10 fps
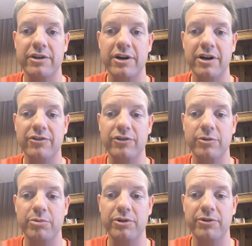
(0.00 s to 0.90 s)
ask your
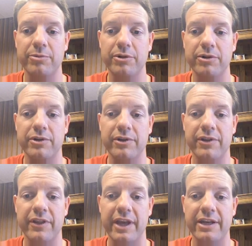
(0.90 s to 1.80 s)
principal.
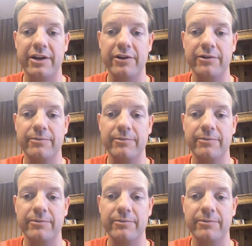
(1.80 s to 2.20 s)
They know.